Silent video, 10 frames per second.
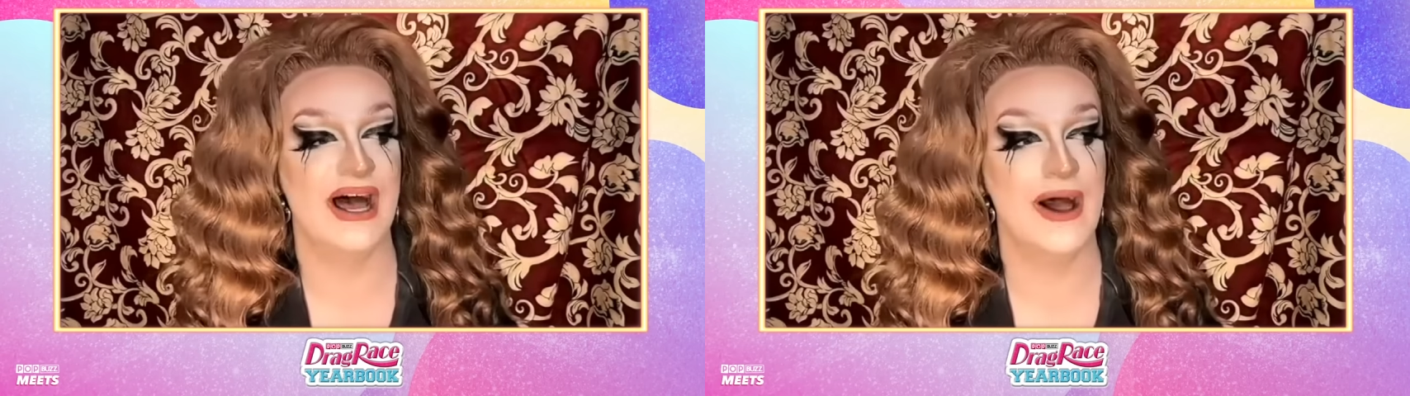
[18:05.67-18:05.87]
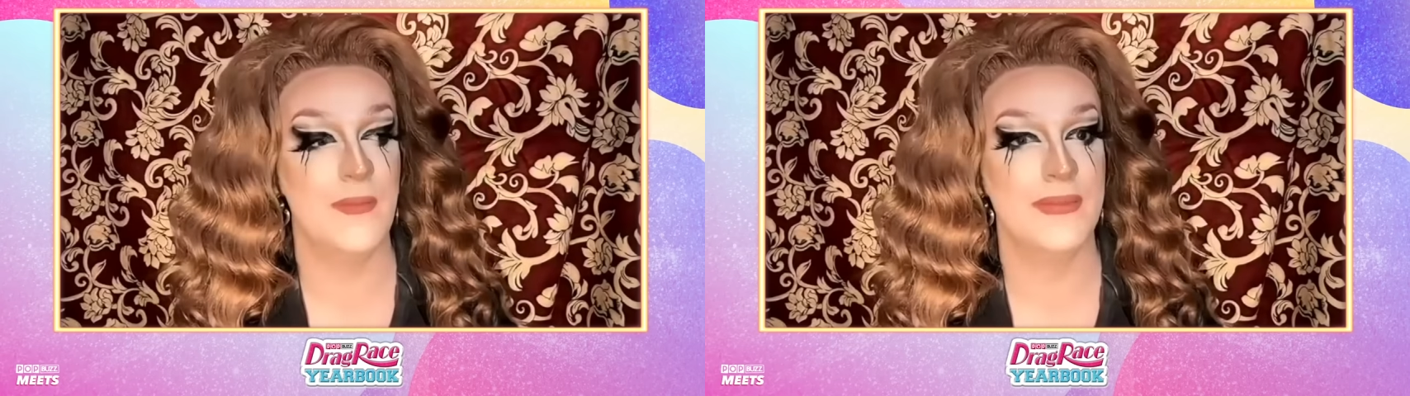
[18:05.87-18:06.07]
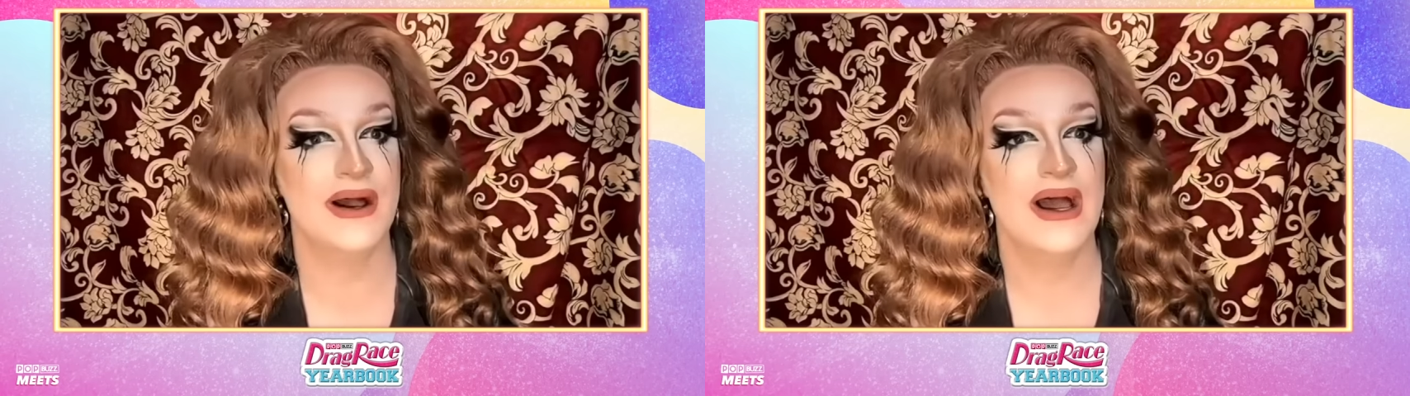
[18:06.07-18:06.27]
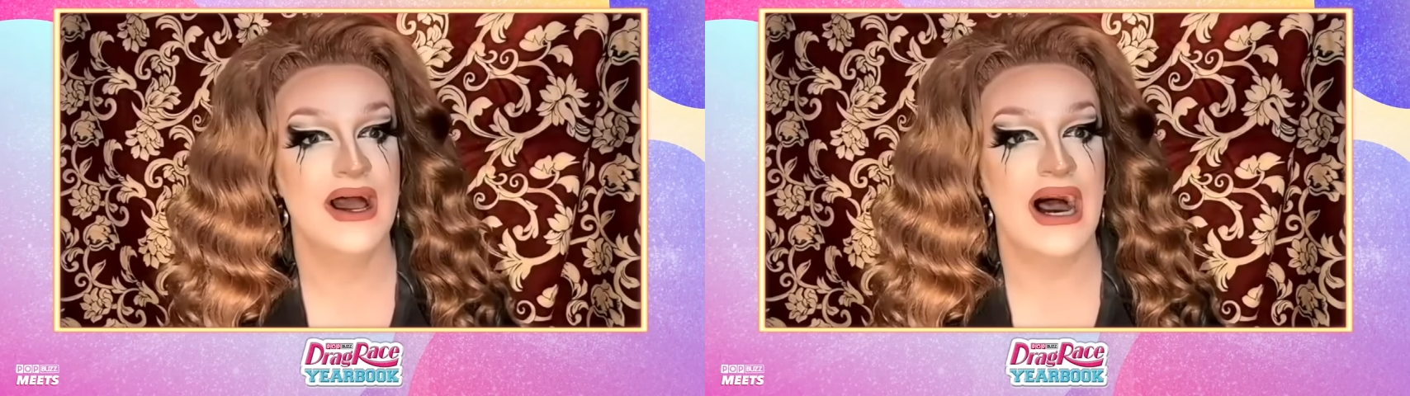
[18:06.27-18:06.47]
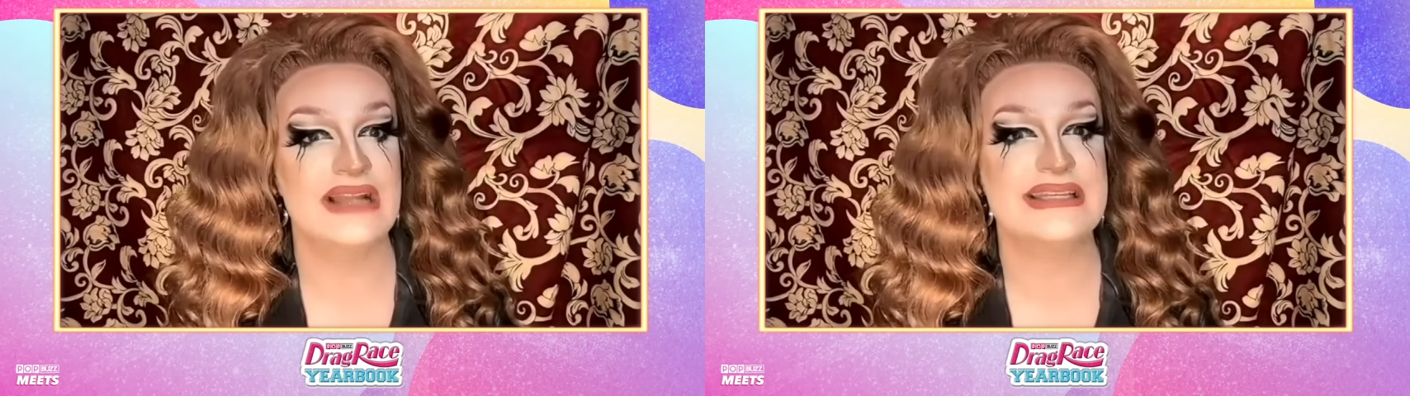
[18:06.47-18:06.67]
Um,
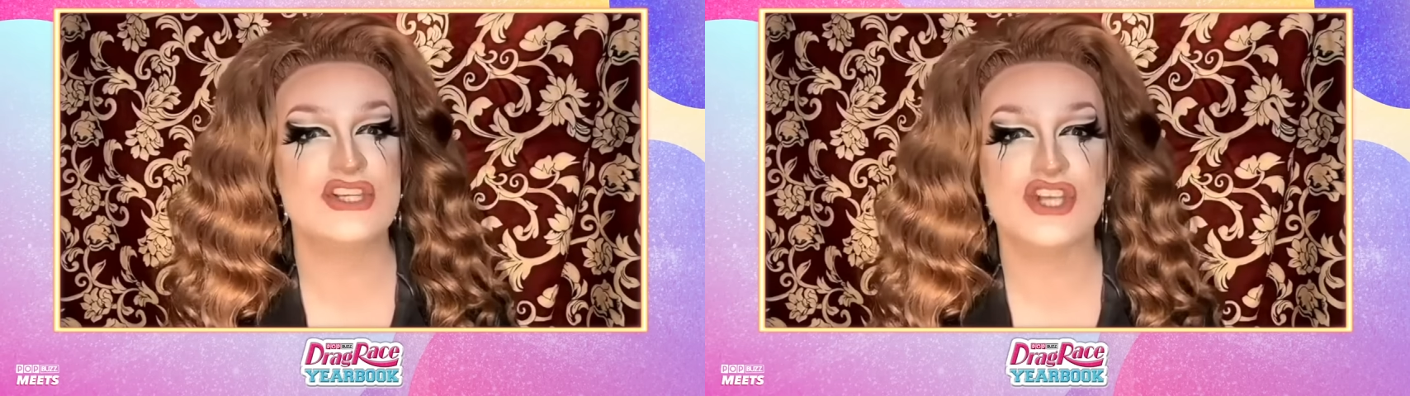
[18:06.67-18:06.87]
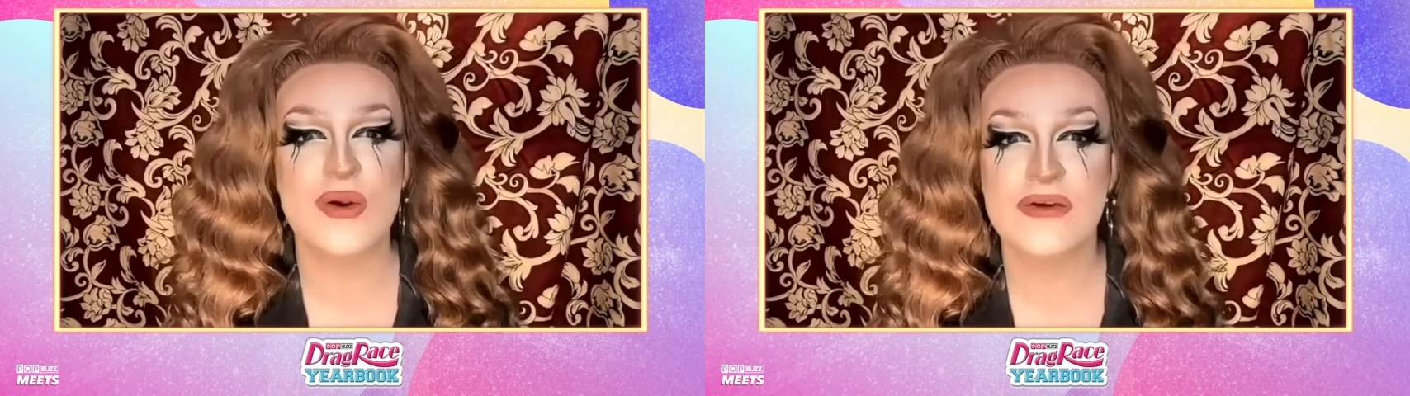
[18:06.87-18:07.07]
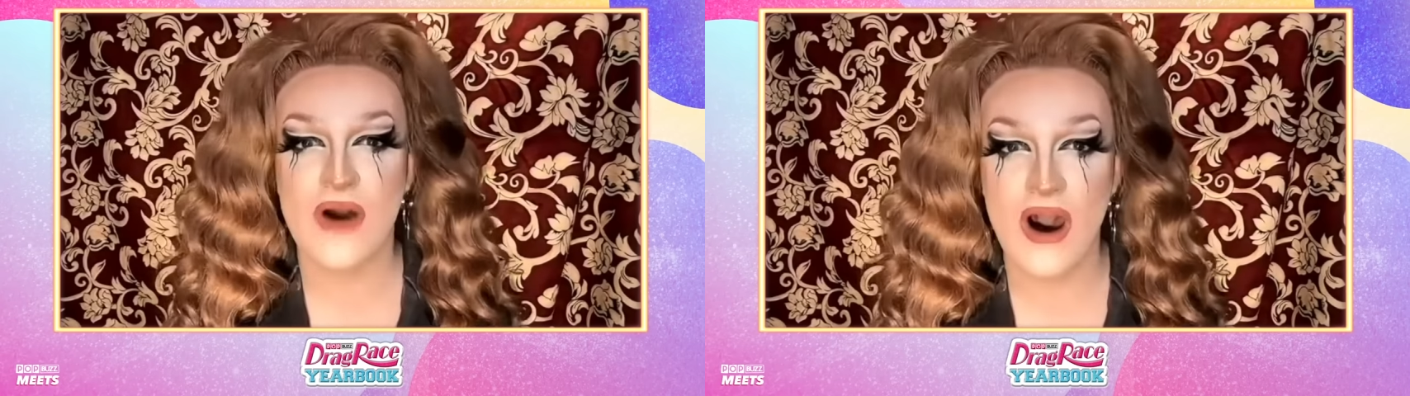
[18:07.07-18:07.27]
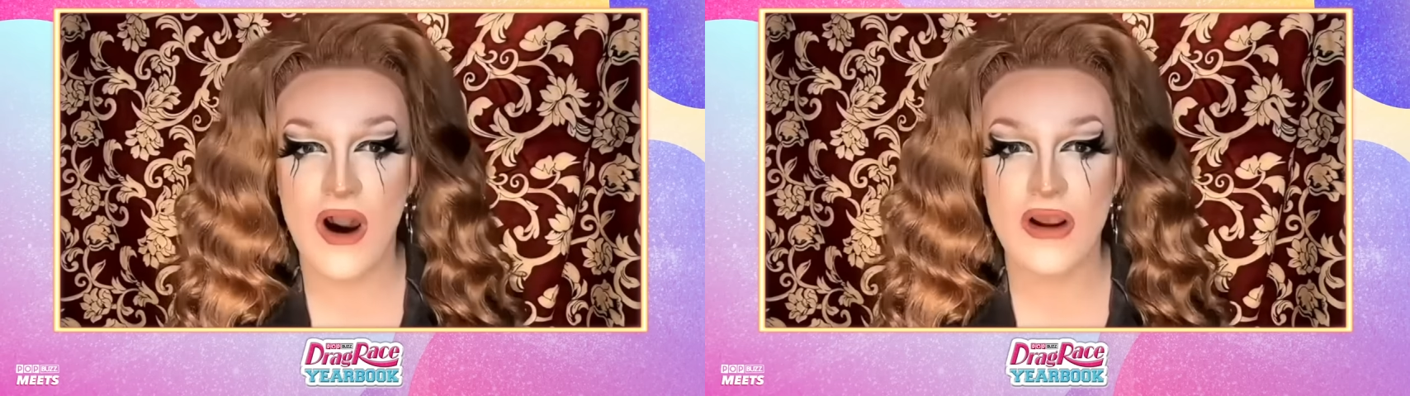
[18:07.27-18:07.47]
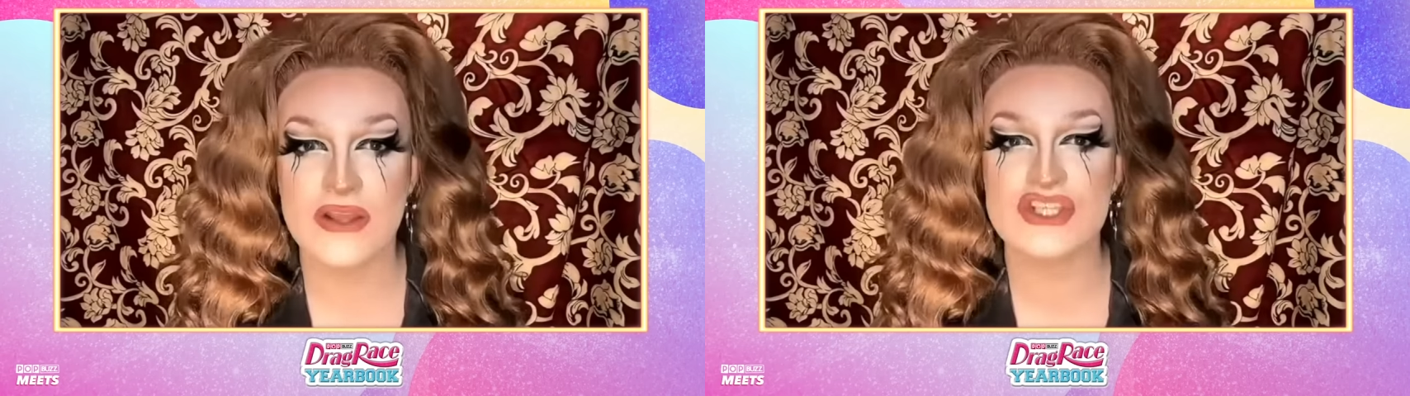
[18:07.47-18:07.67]
I did Joan of Arc,